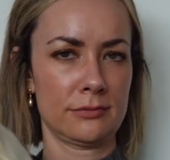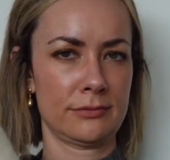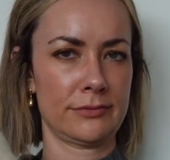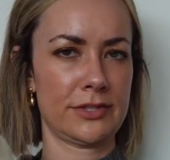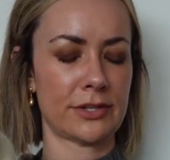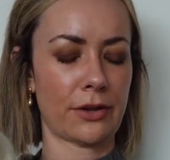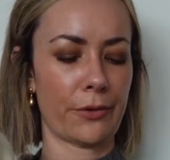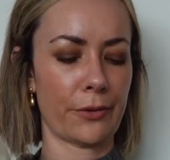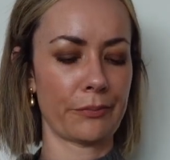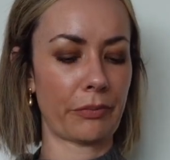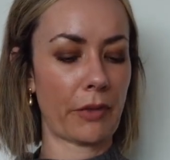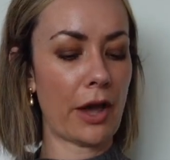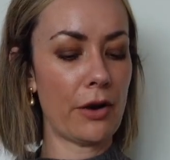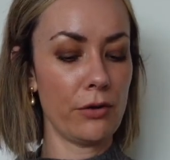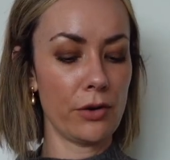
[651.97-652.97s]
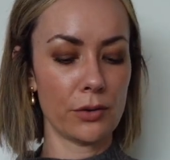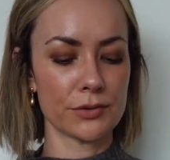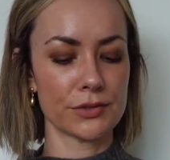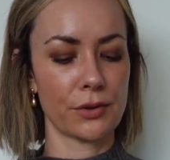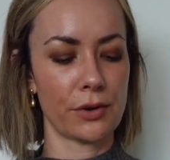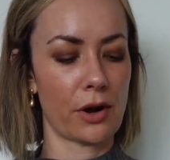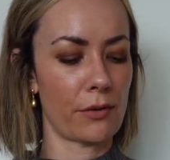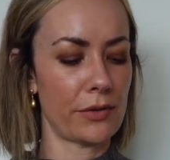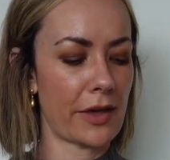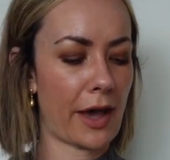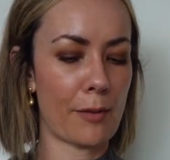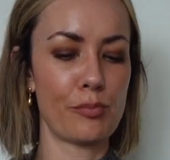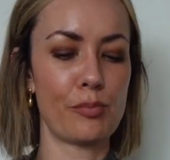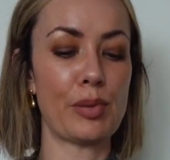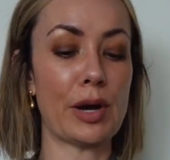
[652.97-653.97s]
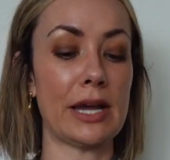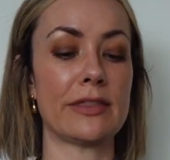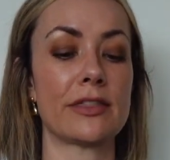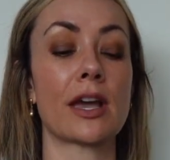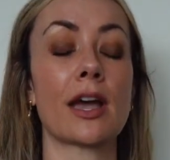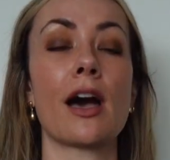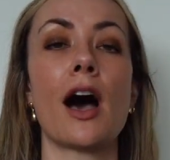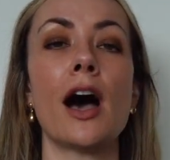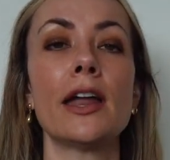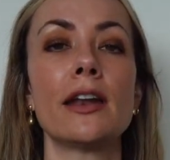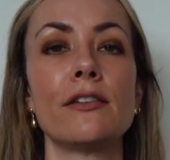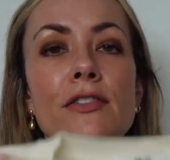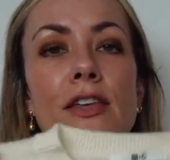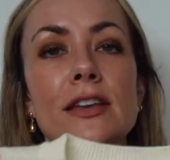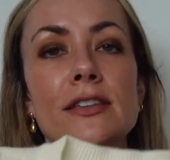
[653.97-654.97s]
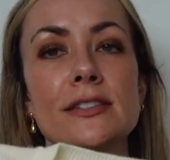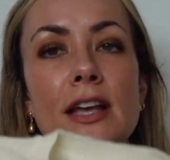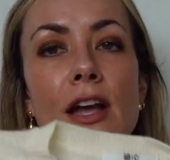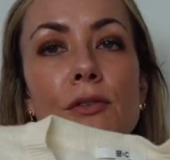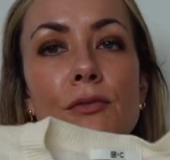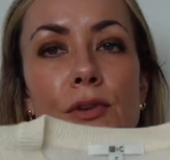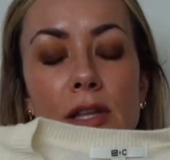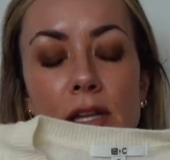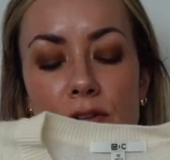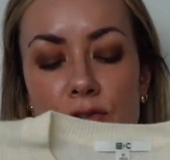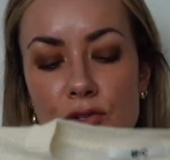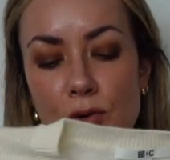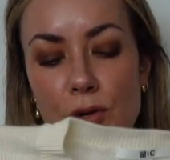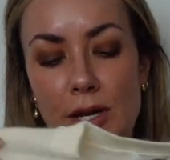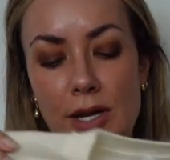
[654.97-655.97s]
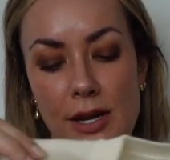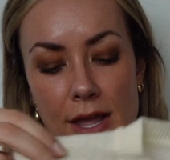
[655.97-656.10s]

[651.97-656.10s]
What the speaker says: So I don't know what was going on with that, but the cut of this I really enjoyed.